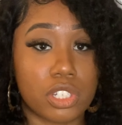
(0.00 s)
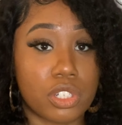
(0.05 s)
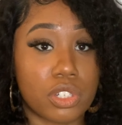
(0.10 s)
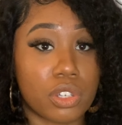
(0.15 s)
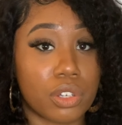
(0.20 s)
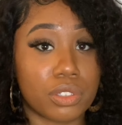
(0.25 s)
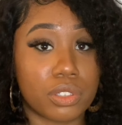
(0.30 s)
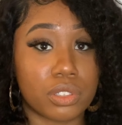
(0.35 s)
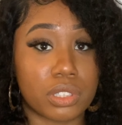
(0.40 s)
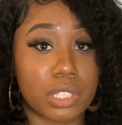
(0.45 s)

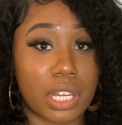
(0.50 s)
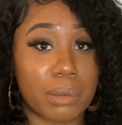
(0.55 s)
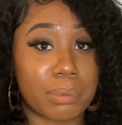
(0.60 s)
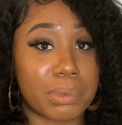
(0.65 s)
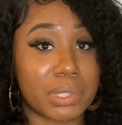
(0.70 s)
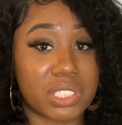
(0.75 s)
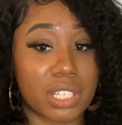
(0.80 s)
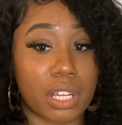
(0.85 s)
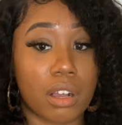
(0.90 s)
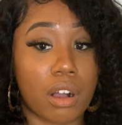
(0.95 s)
don't do that
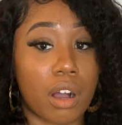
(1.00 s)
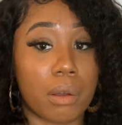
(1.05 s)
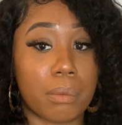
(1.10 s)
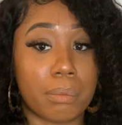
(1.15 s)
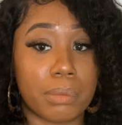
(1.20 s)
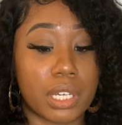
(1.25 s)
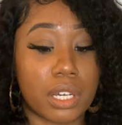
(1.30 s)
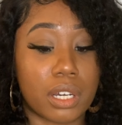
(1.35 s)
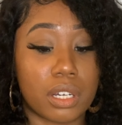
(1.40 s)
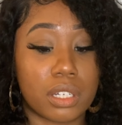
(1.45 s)
because I can't
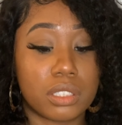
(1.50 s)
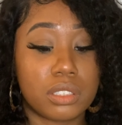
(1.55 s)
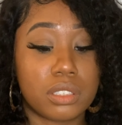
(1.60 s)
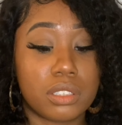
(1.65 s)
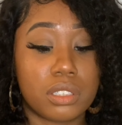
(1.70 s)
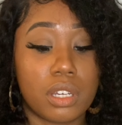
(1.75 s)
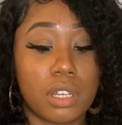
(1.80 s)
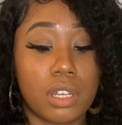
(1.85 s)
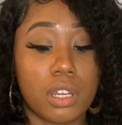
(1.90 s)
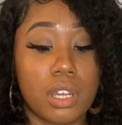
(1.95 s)
be asked,
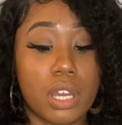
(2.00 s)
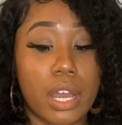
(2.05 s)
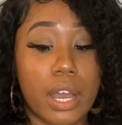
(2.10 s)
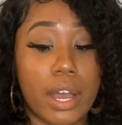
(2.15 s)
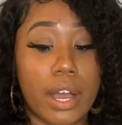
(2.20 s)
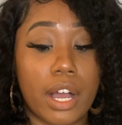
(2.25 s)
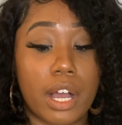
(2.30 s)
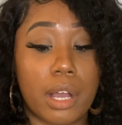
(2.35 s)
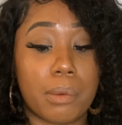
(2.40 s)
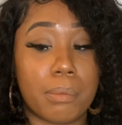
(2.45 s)

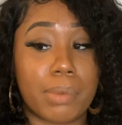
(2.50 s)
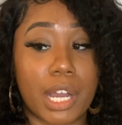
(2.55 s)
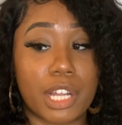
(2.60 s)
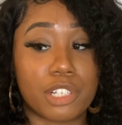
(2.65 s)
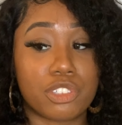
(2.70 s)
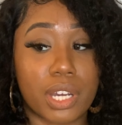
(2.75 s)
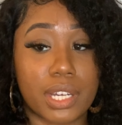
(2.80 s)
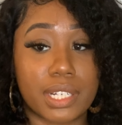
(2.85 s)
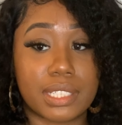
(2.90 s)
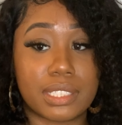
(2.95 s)
but I
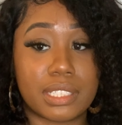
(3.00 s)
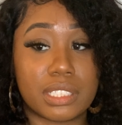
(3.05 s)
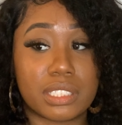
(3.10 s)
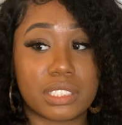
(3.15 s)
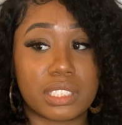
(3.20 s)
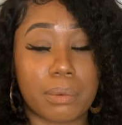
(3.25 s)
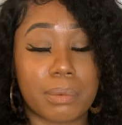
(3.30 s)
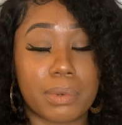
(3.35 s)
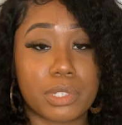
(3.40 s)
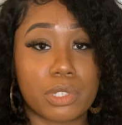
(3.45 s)
tried it this
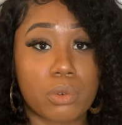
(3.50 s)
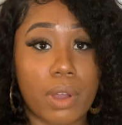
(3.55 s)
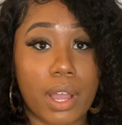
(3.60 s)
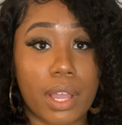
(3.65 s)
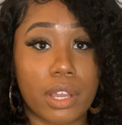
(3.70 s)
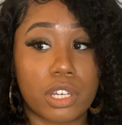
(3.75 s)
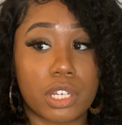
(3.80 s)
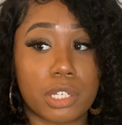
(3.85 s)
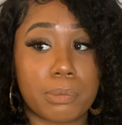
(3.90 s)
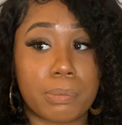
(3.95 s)
time and it's quite
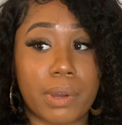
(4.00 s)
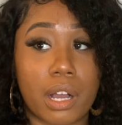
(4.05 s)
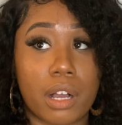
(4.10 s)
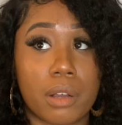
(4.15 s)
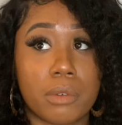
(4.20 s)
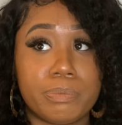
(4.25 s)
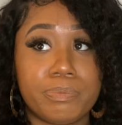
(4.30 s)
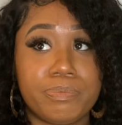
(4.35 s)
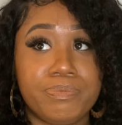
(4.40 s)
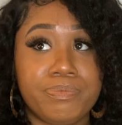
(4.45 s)
good. But
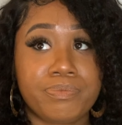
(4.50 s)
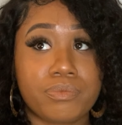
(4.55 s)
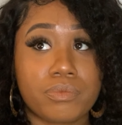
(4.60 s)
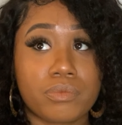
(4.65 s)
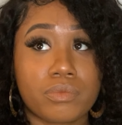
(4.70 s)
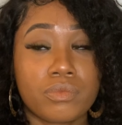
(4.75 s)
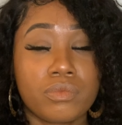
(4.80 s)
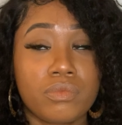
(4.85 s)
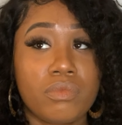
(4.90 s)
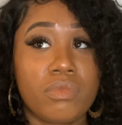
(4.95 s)

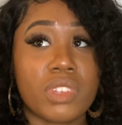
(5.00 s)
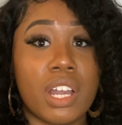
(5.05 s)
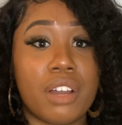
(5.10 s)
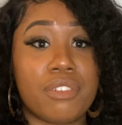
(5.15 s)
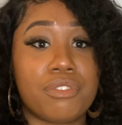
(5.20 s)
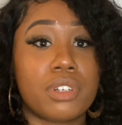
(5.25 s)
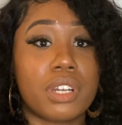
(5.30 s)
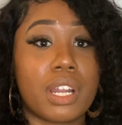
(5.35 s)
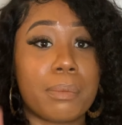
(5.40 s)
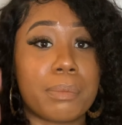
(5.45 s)
I
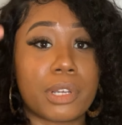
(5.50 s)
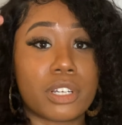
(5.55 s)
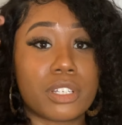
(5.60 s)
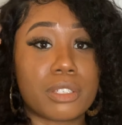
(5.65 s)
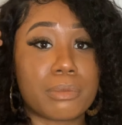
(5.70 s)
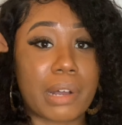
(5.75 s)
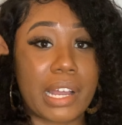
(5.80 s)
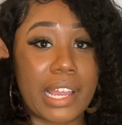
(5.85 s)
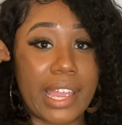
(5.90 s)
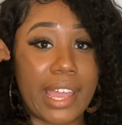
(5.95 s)
feel like because
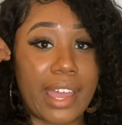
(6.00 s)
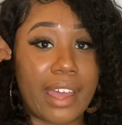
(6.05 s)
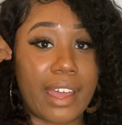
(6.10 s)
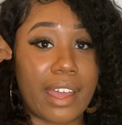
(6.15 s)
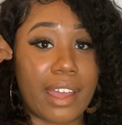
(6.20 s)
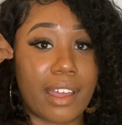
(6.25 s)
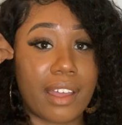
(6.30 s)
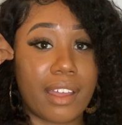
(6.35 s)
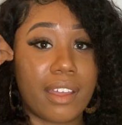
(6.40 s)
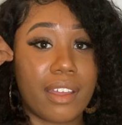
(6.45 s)
my
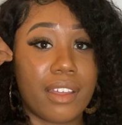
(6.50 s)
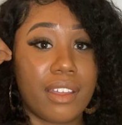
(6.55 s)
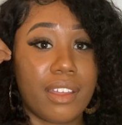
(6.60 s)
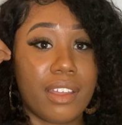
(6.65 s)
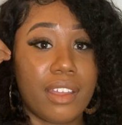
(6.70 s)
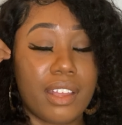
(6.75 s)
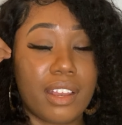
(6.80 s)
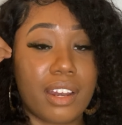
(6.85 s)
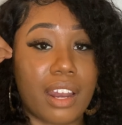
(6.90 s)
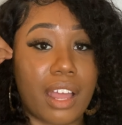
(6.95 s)
hair,
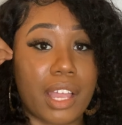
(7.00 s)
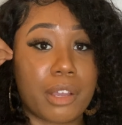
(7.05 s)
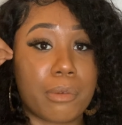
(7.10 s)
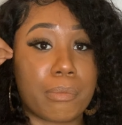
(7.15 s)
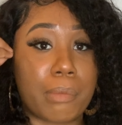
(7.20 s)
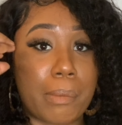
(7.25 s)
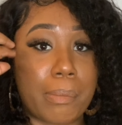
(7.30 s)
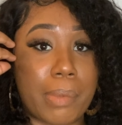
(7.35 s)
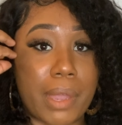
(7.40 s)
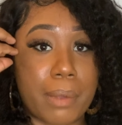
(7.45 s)
like
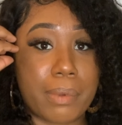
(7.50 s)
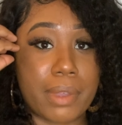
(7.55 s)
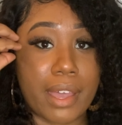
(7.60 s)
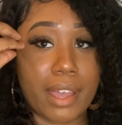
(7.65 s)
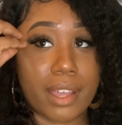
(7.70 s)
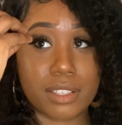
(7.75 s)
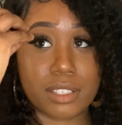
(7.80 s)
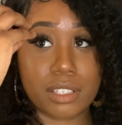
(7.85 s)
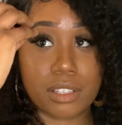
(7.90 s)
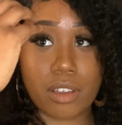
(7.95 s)
my baby
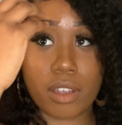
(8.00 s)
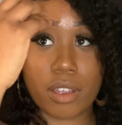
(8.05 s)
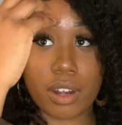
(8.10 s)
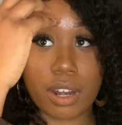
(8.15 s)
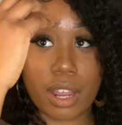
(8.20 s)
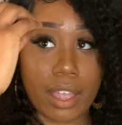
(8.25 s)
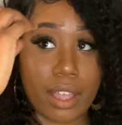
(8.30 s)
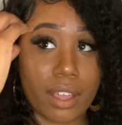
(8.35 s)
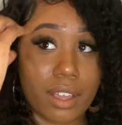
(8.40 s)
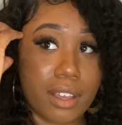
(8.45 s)
hairs, go
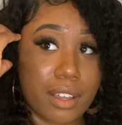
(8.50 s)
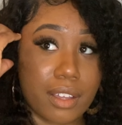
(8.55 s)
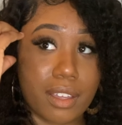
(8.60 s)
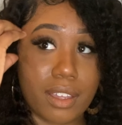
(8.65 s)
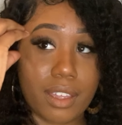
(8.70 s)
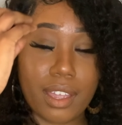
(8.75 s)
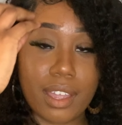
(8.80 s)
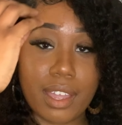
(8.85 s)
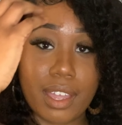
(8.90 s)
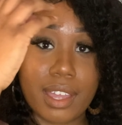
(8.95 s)
like
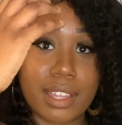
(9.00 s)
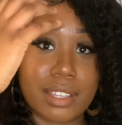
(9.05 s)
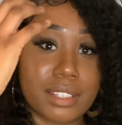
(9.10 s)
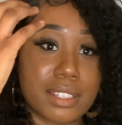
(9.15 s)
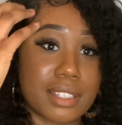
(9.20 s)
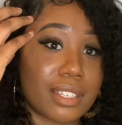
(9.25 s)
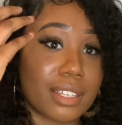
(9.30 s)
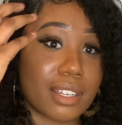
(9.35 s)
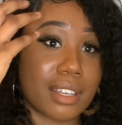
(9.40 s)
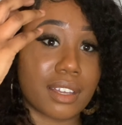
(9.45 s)

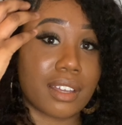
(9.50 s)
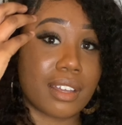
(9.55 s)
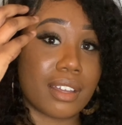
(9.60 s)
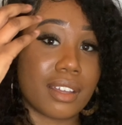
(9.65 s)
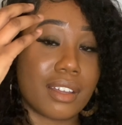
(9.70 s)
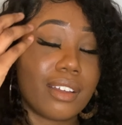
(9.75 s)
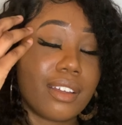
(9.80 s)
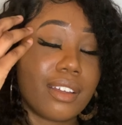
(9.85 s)
into